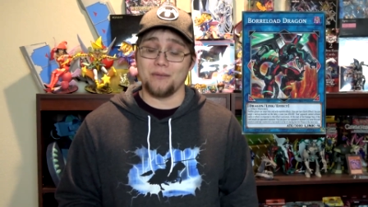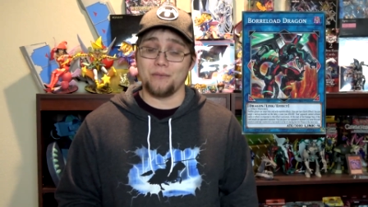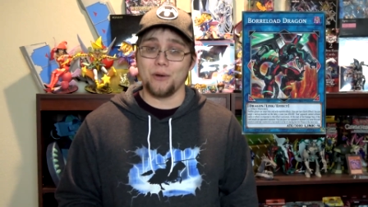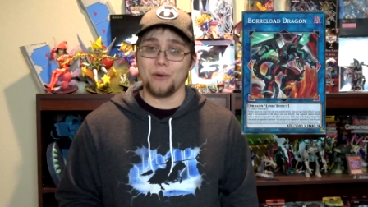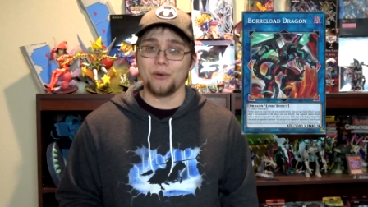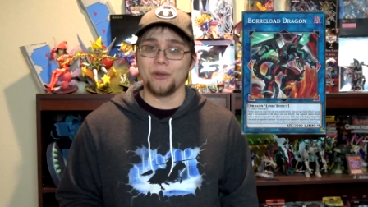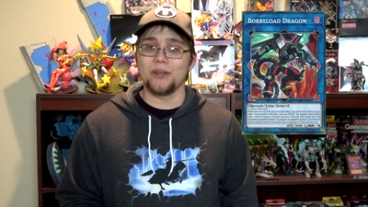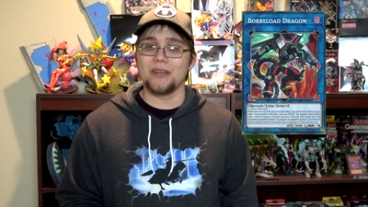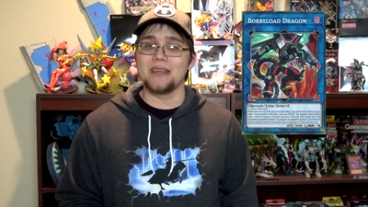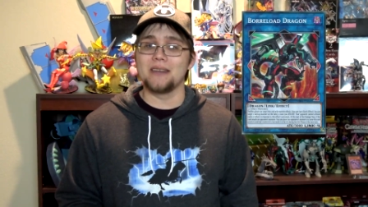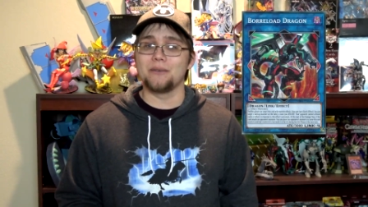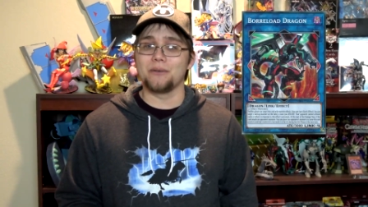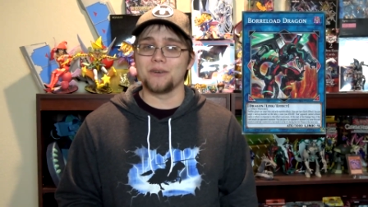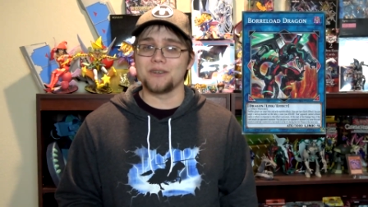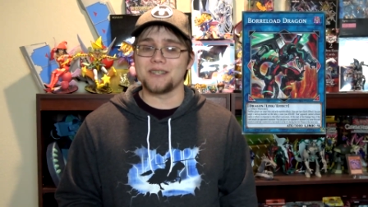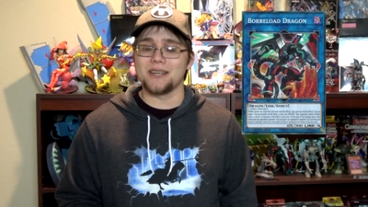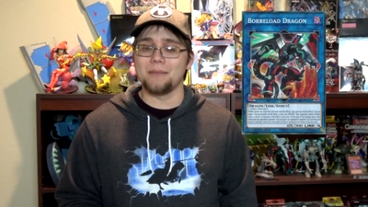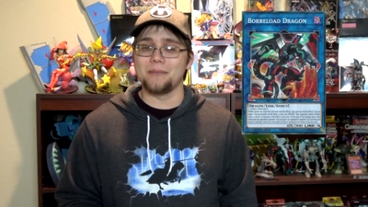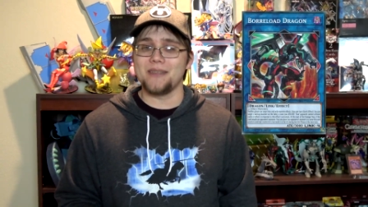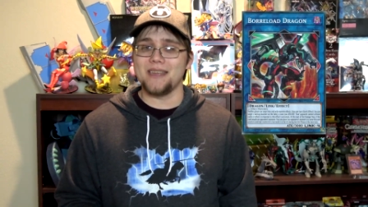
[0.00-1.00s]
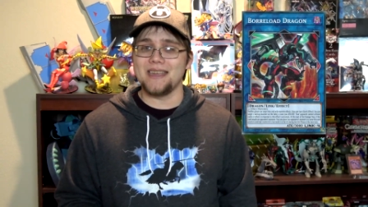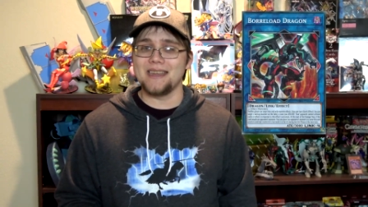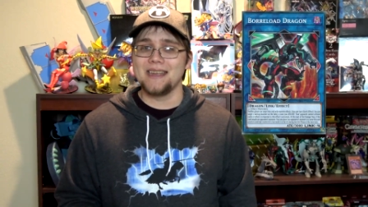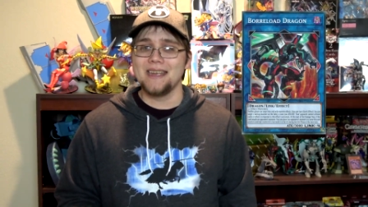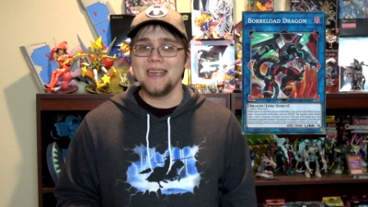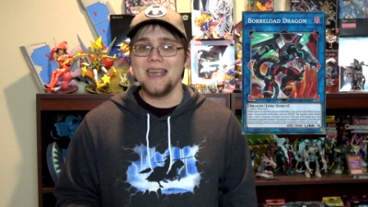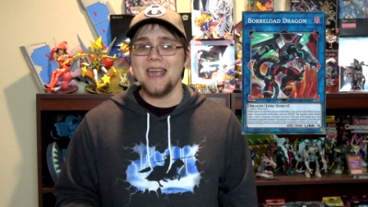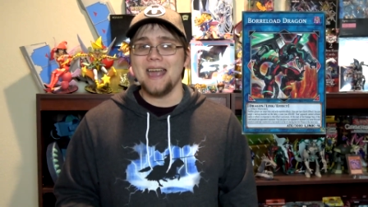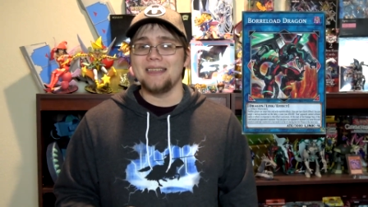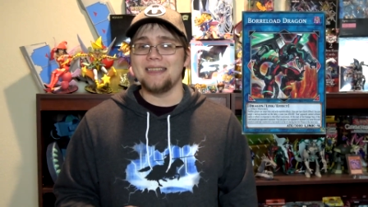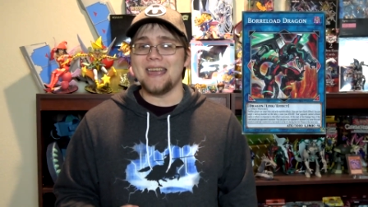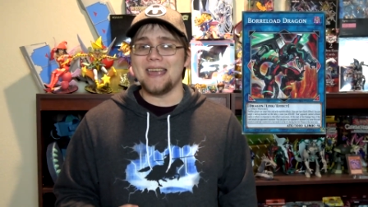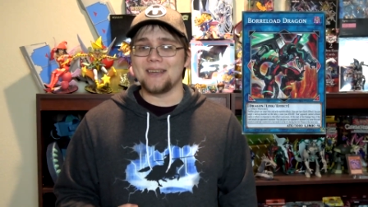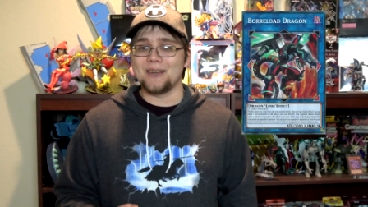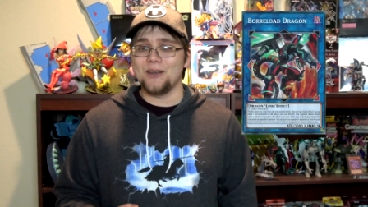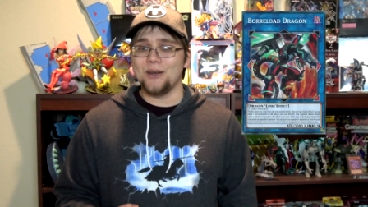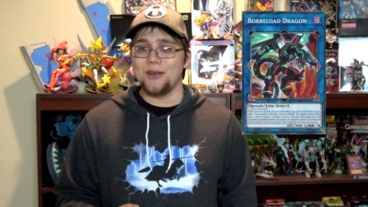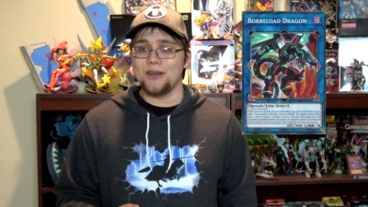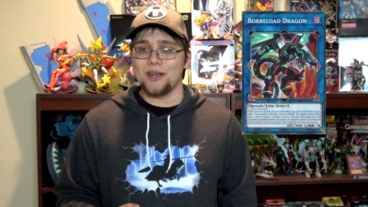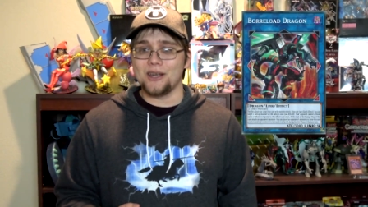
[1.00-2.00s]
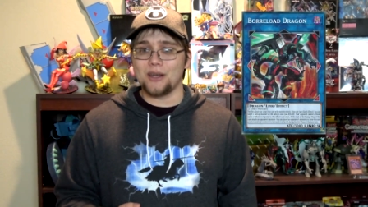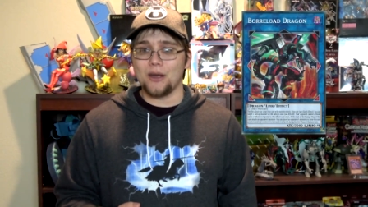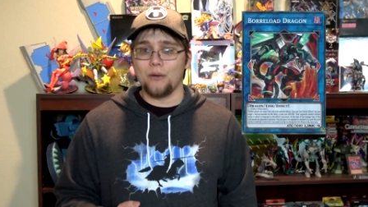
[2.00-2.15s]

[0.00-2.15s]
If you were looking for something that could